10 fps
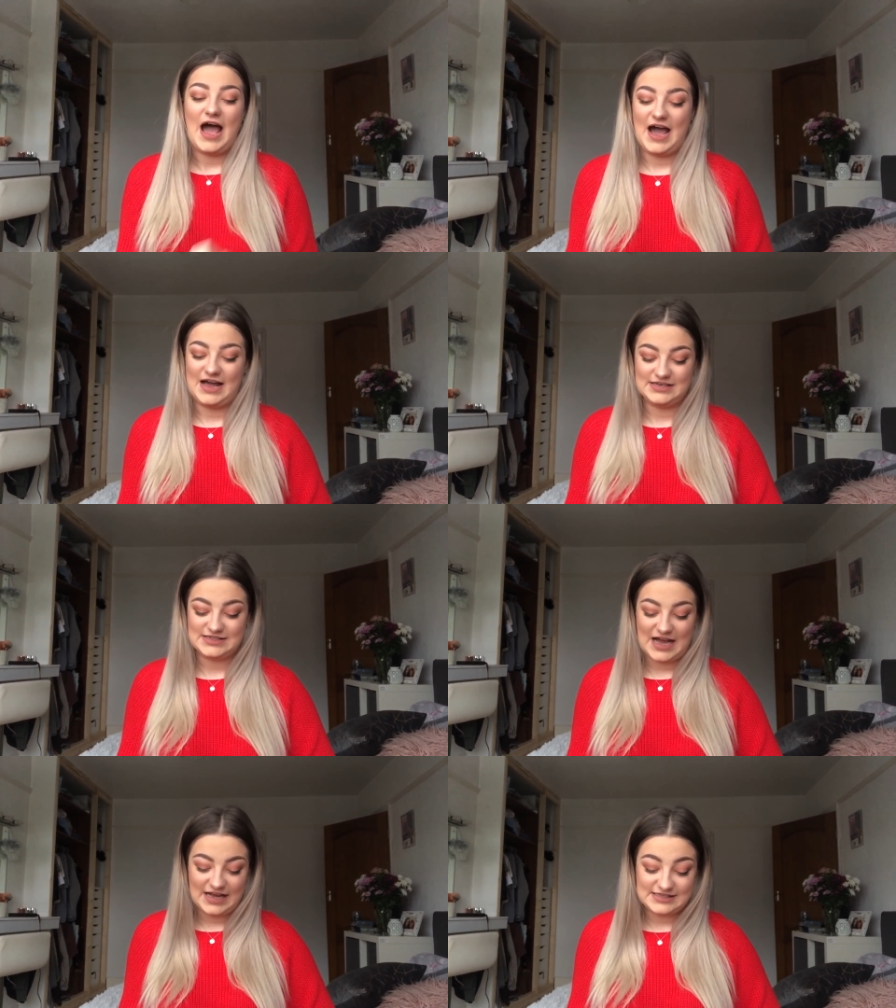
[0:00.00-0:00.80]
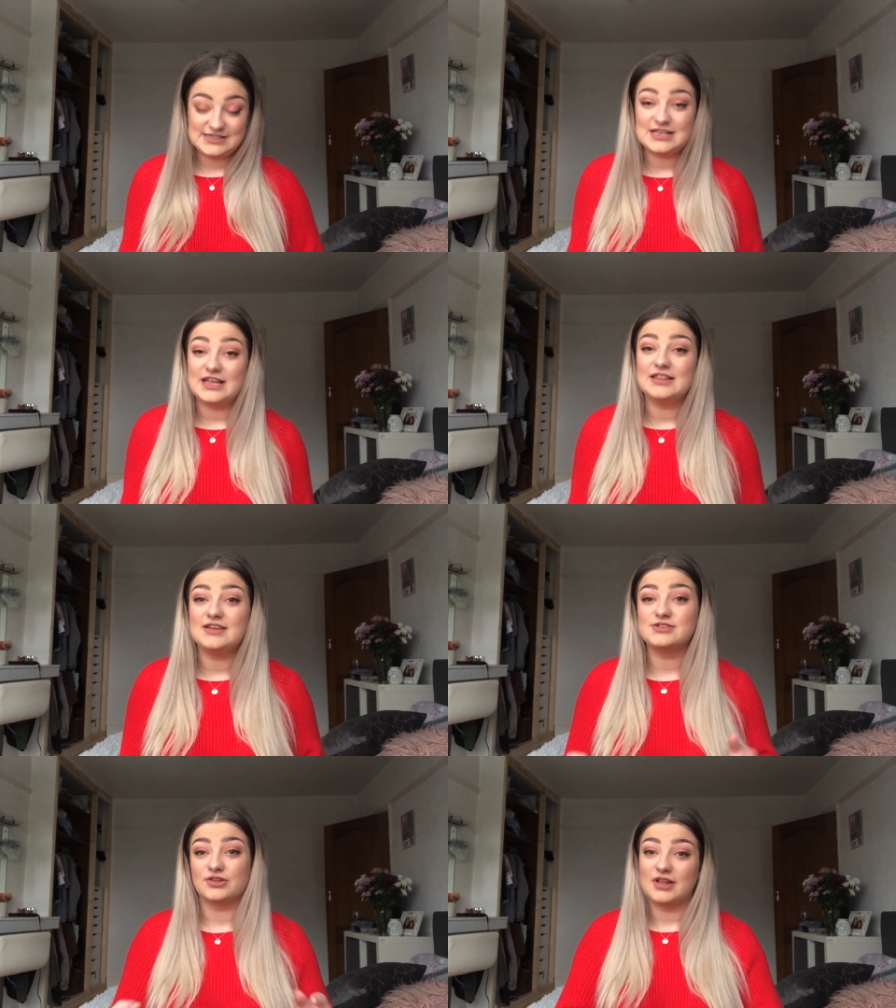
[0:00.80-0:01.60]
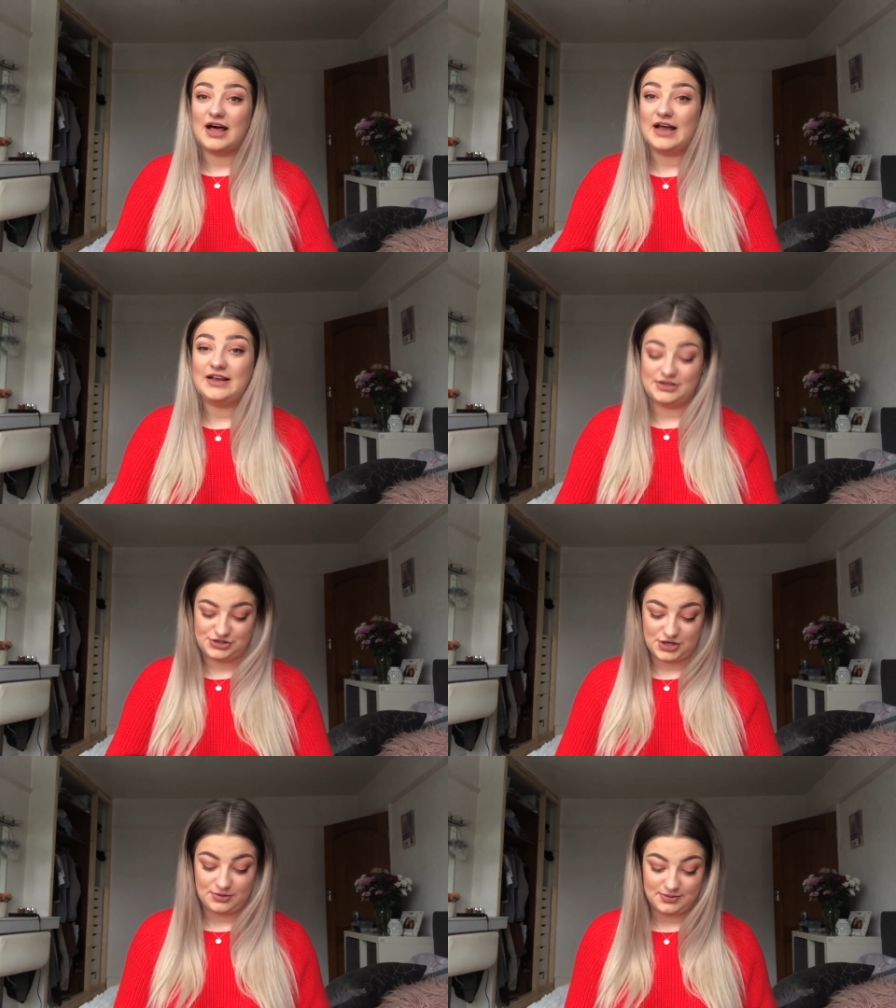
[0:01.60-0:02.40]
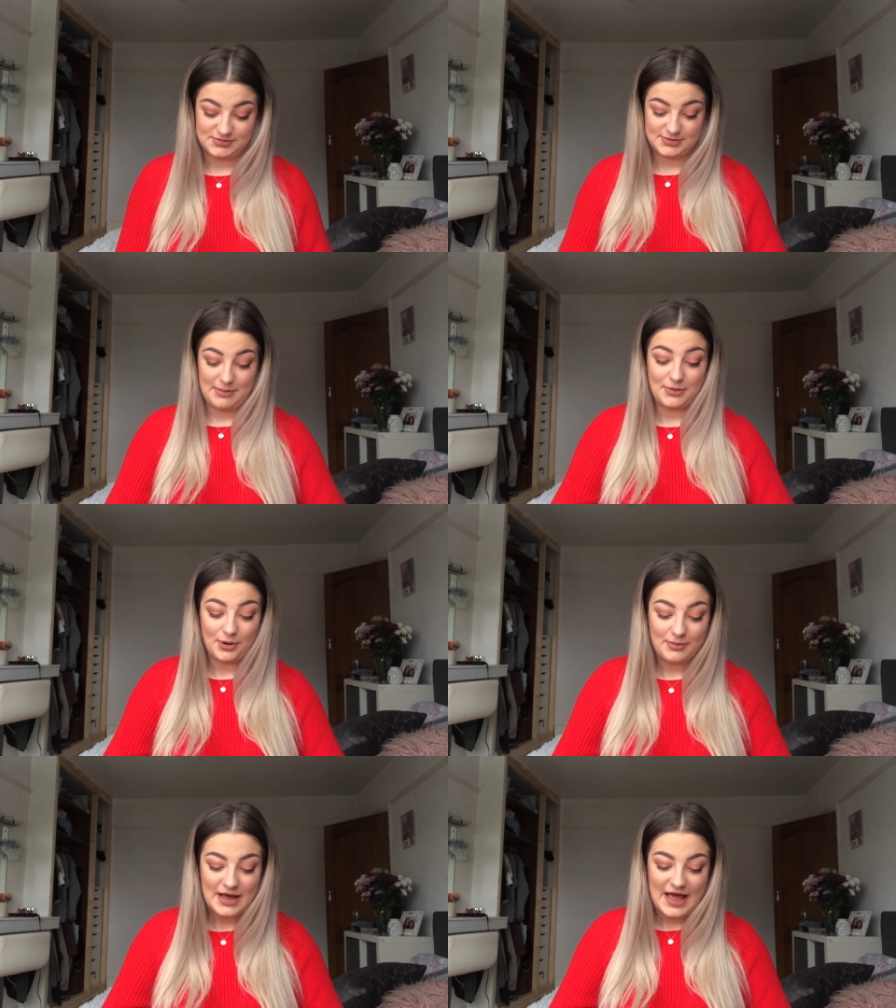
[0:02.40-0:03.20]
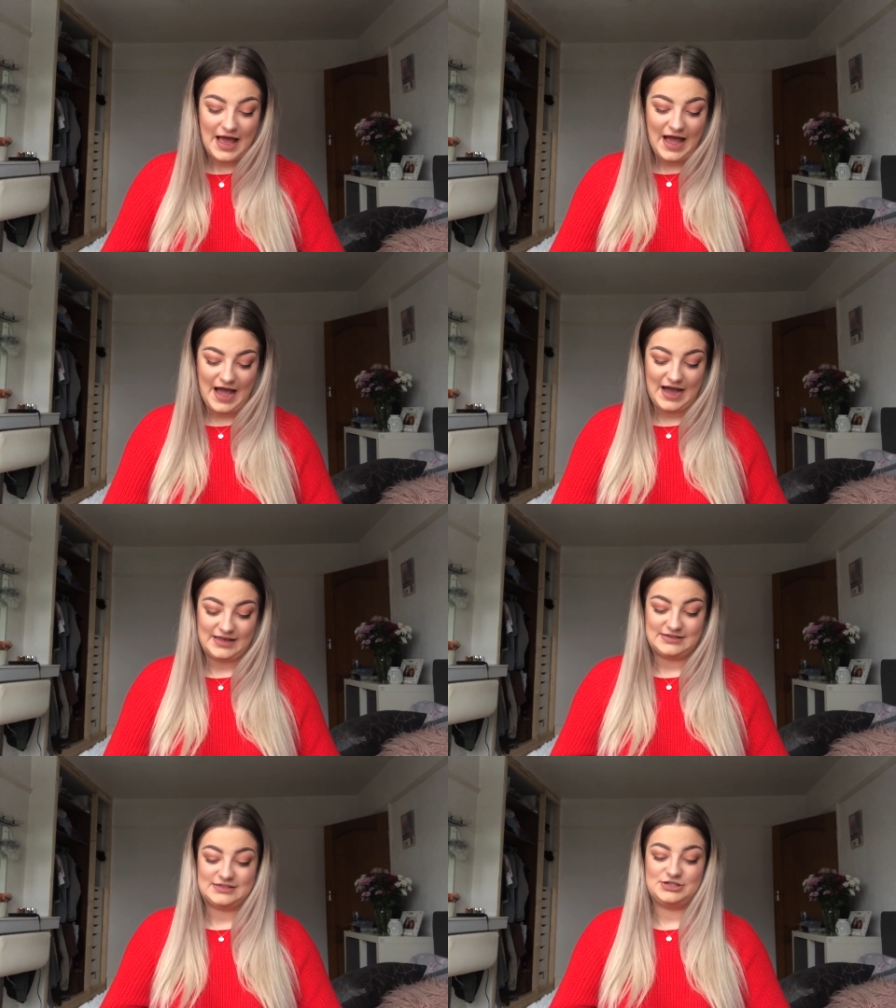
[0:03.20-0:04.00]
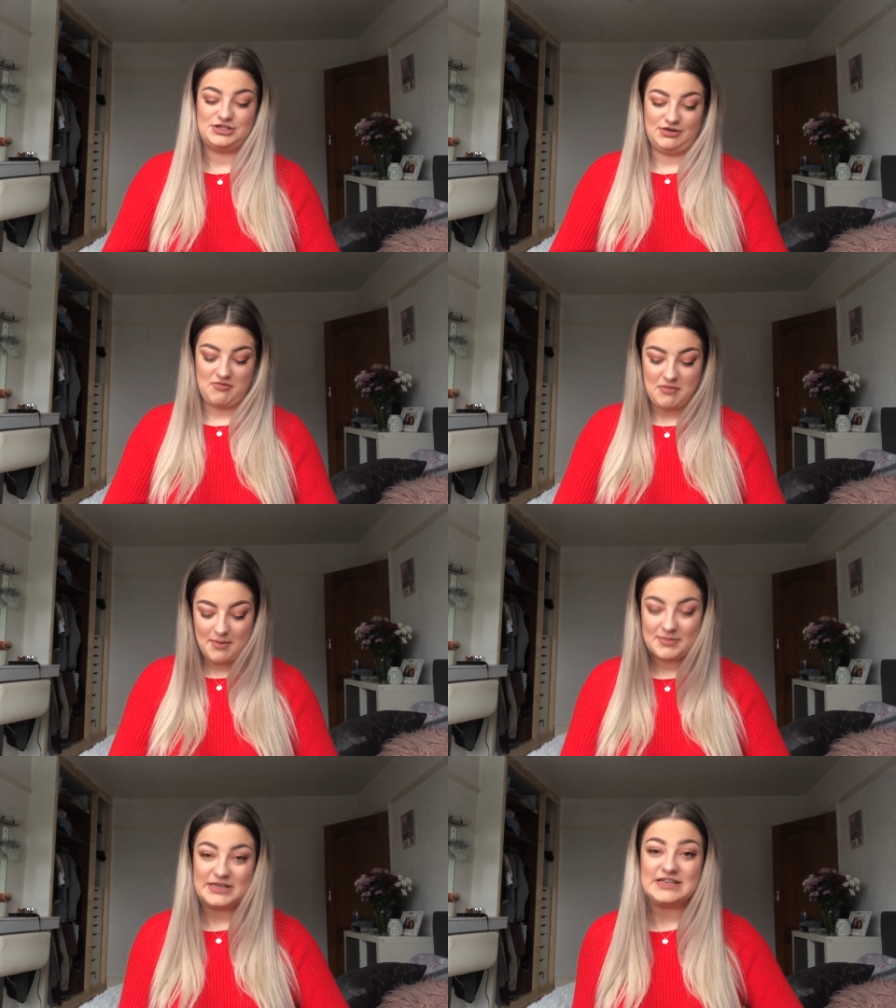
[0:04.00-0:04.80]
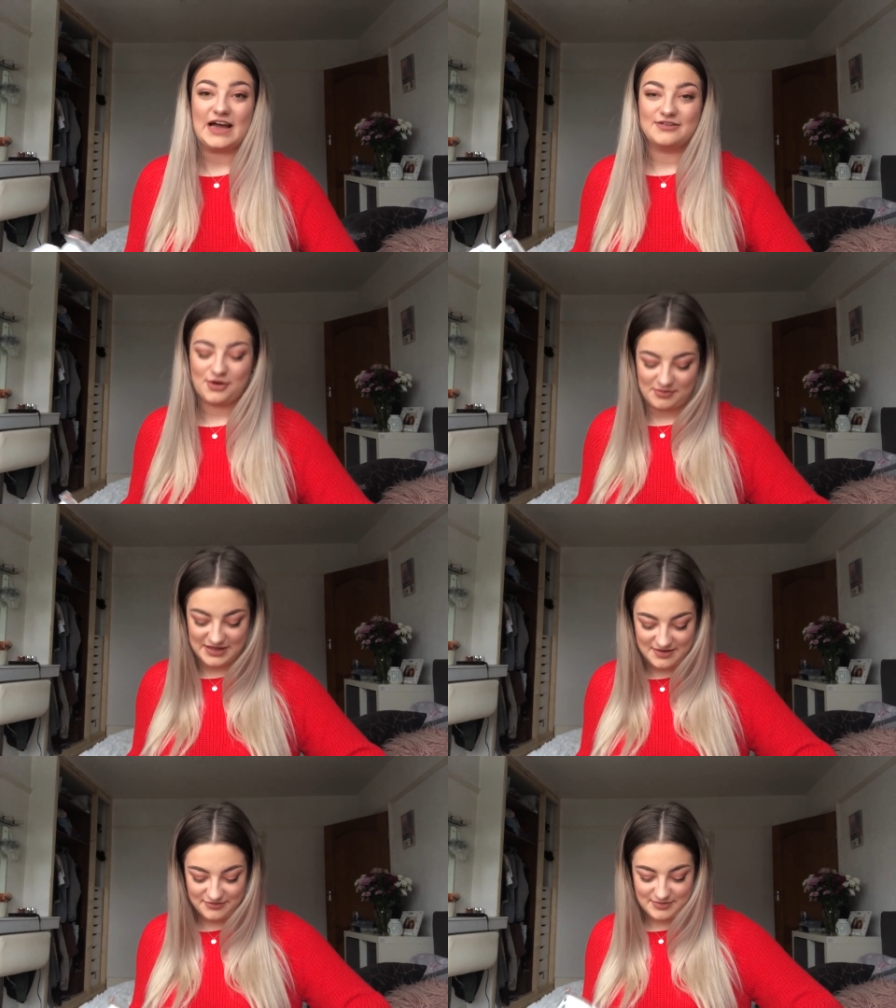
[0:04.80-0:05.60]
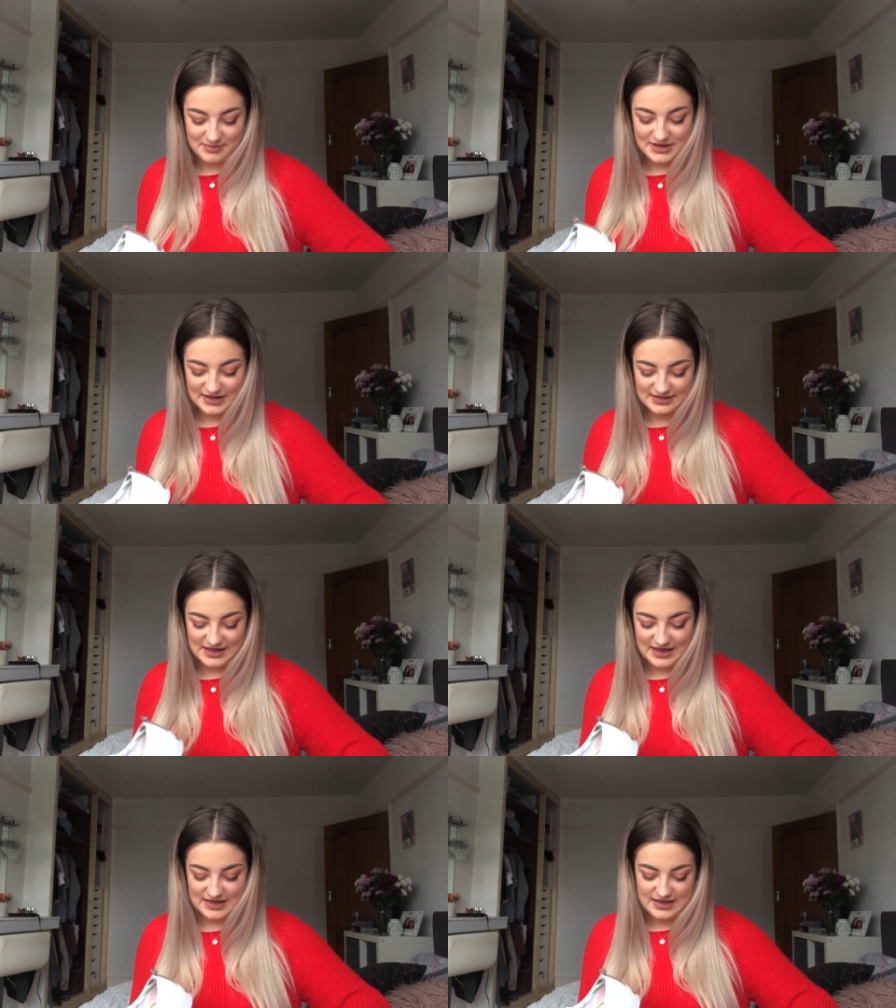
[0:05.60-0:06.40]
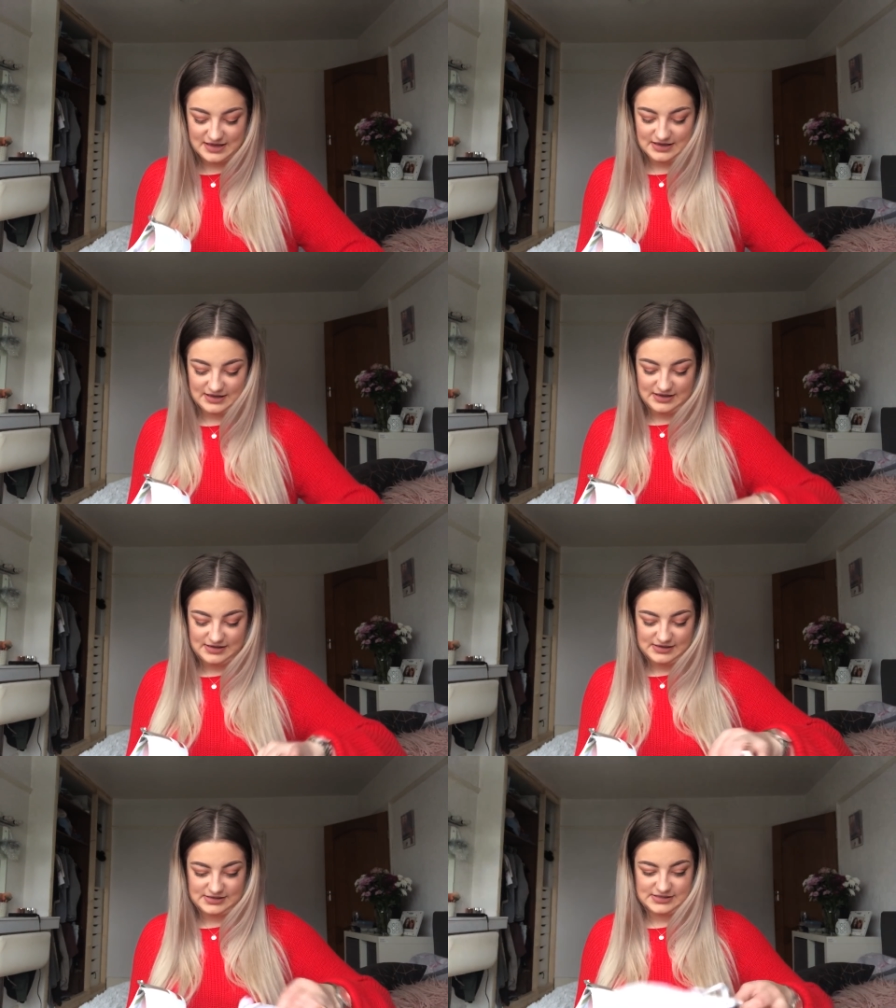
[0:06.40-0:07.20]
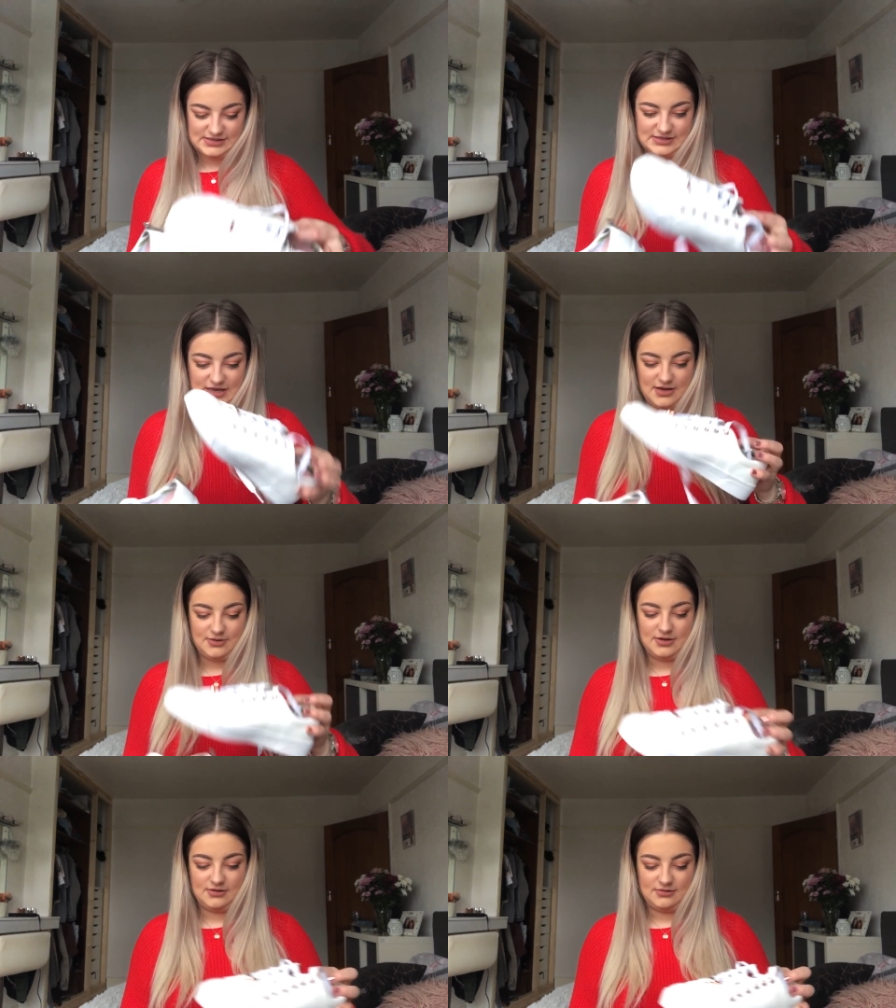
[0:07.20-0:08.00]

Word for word: and I'd seen these online and shown them to my mum, and she remembered and got me them for my birthday. So